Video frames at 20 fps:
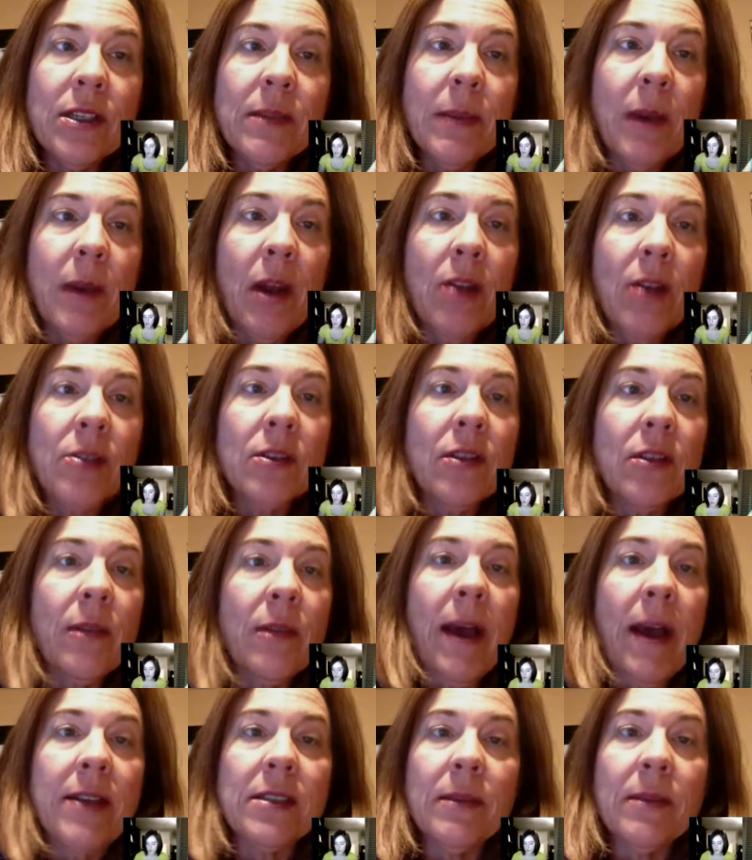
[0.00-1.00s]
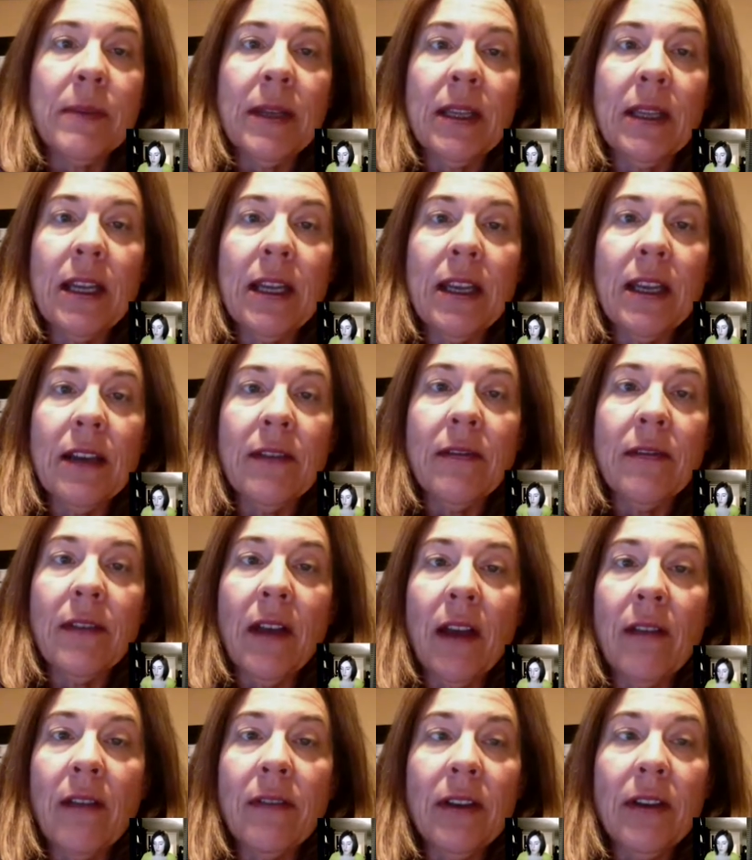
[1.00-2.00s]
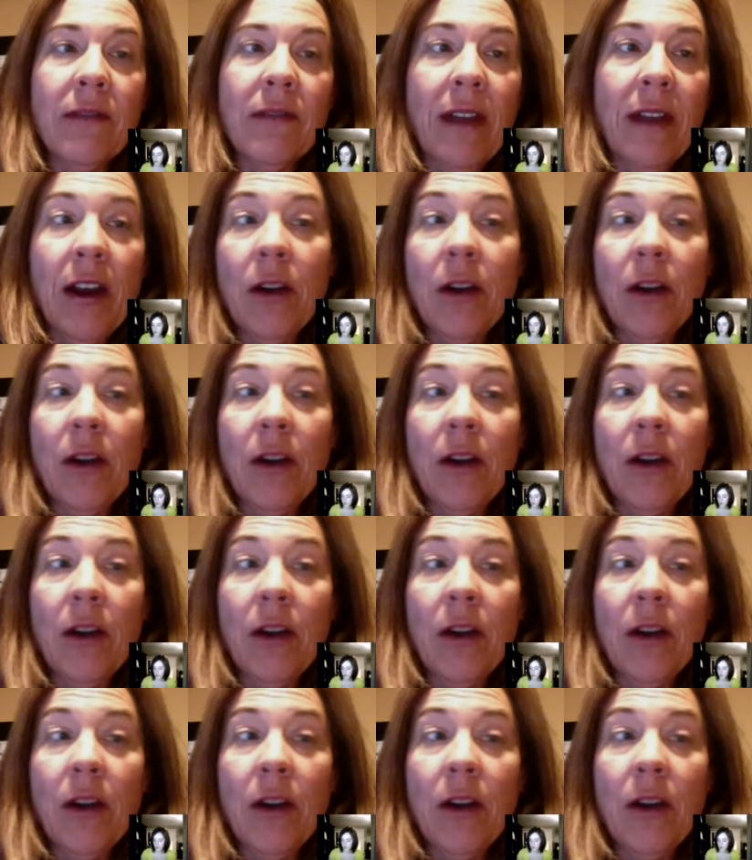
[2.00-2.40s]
diagnosis but also the possibility of